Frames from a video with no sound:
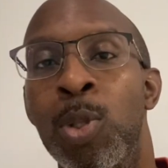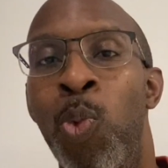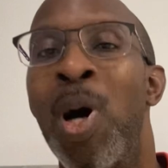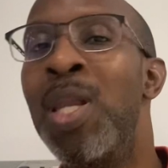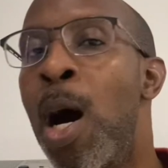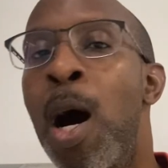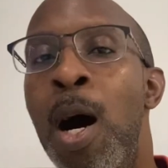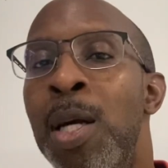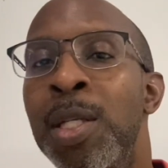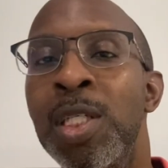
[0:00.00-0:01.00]
What
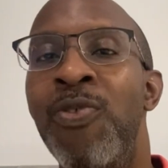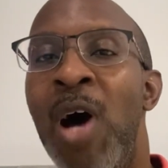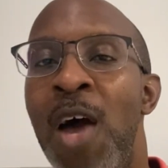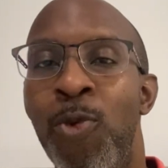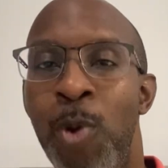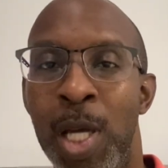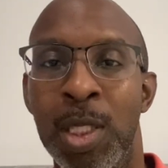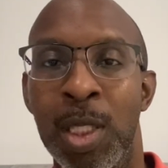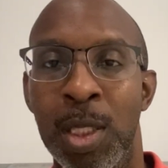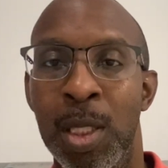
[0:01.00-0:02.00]
are these five
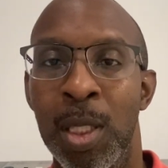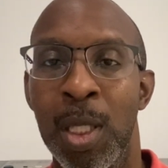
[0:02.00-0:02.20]
questions?